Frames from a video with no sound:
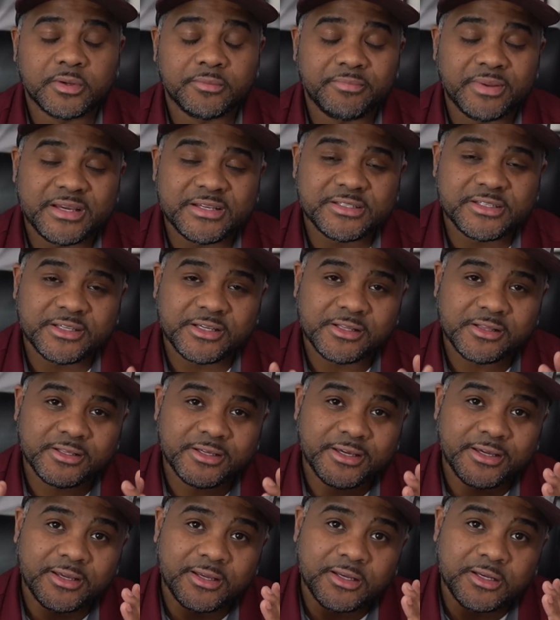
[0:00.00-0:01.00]

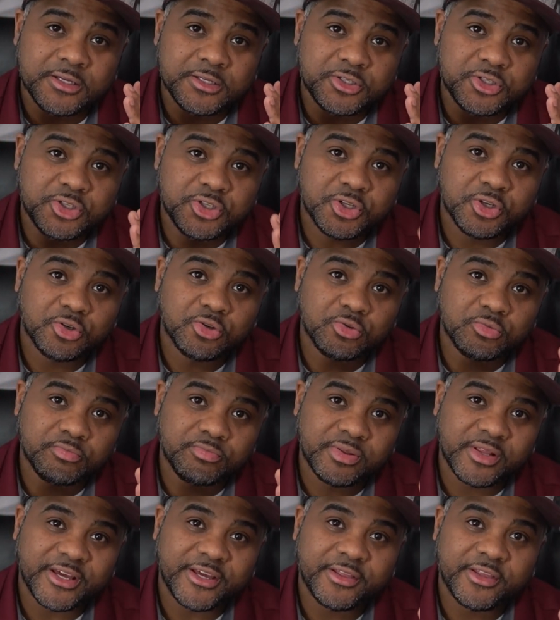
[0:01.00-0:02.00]
basically, don't
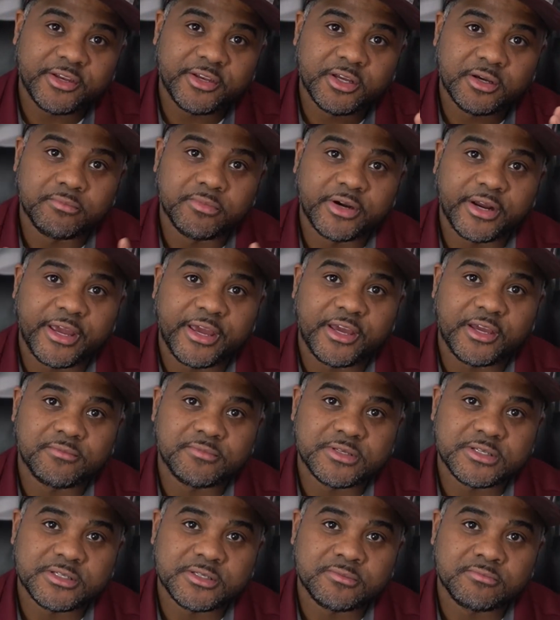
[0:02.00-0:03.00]
play the number
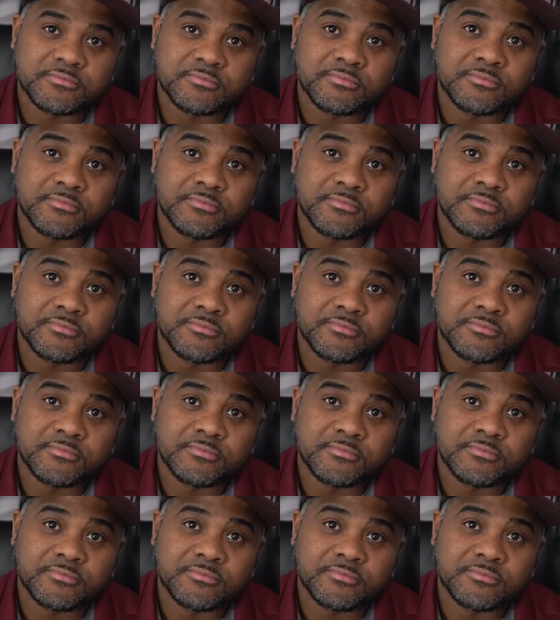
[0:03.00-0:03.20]
games.